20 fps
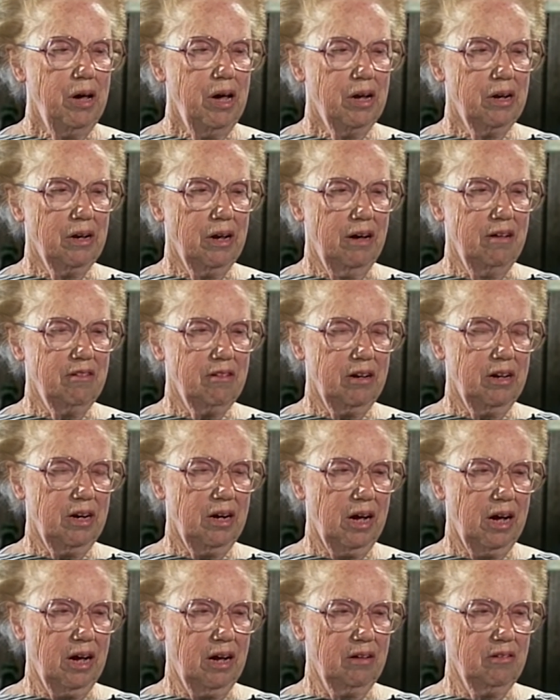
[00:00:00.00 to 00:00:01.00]
had a nice little
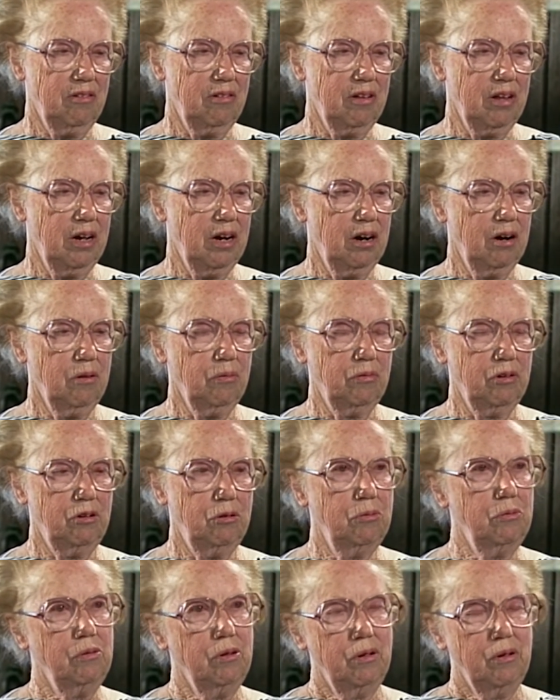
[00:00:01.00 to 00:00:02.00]
house there, which